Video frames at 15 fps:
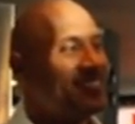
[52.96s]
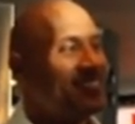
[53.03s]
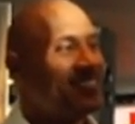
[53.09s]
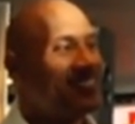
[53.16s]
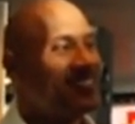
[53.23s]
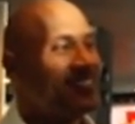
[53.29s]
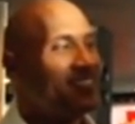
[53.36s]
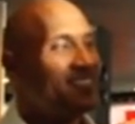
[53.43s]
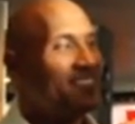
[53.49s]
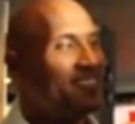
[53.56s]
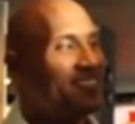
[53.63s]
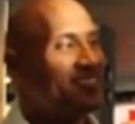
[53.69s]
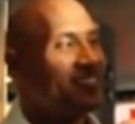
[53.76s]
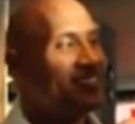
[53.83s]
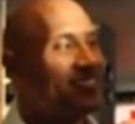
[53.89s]
pizza and a
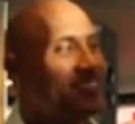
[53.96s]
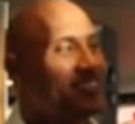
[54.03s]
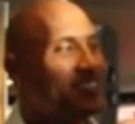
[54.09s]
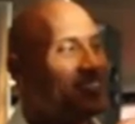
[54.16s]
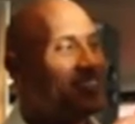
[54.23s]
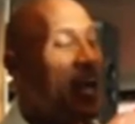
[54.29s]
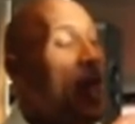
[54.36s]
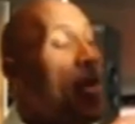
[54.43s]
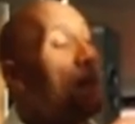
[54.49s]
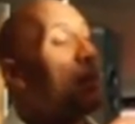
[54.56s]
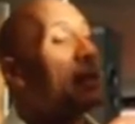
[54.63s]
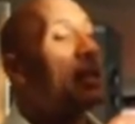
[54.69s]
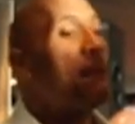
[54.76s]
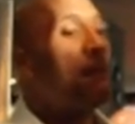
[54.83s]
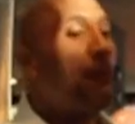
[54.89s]
half in, that would have been me.
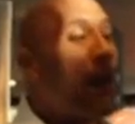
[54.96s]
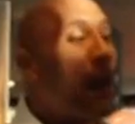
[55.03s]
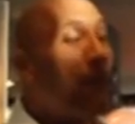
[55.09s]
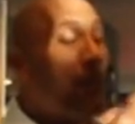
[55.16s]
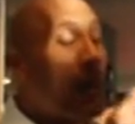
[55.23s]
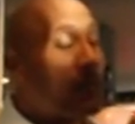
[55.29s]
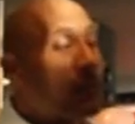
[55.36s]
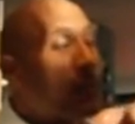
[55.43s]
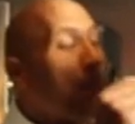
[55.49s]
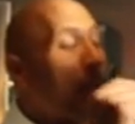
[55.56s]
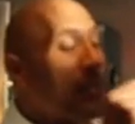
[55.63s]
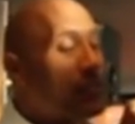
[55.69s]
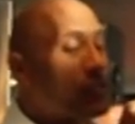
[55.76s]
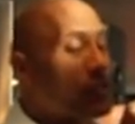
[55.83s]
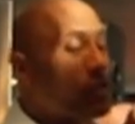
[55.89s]
But keep in mind, but the
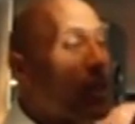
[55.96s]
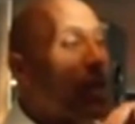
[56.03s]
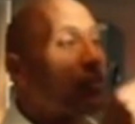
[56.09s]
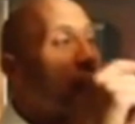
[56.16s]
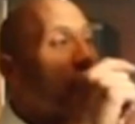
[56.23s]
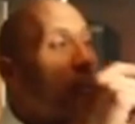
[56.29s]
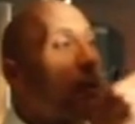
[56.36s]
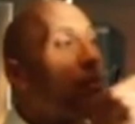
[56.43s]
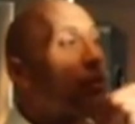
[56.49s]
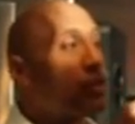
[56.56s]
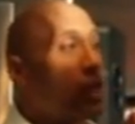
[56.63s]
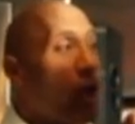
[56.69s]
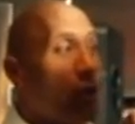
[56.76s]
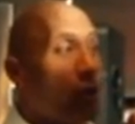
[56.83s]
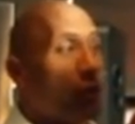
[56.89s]
pizzas are actually double
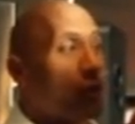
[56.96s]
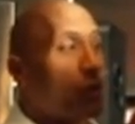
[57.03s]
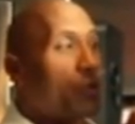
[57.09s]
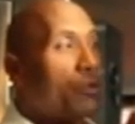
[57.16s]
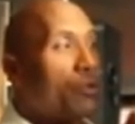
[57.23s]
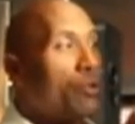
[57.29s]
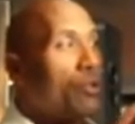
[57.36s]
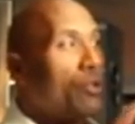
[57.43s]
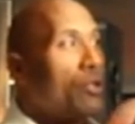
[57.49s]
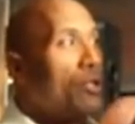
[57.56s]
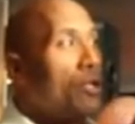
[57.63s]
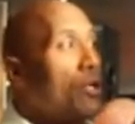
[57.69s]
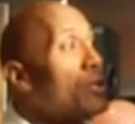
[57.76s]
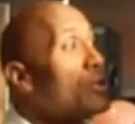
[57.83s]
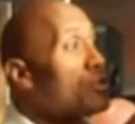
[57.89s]
doughed.
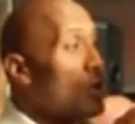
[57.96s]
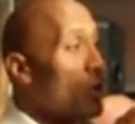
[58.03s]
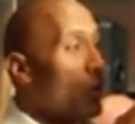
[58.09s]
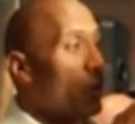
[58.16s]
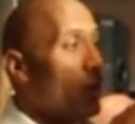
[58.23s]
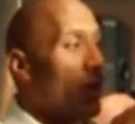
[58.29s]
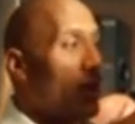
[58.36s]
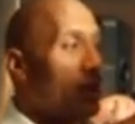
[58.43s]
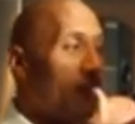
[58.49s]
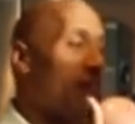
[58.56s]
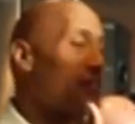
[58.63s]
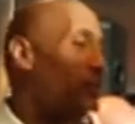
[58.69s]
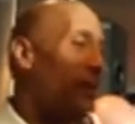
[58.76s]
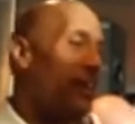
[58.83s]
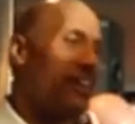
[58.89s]
Oh. So
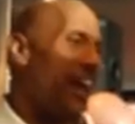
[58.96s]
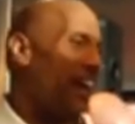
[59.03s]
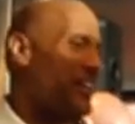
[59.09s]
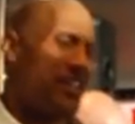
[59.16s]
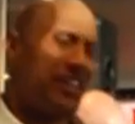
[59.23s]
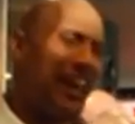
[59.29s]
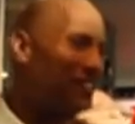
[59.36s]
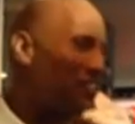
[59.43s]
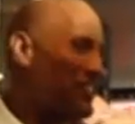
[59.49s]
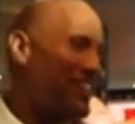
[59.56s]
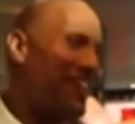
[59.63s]
that's what, yeah, you can't just get a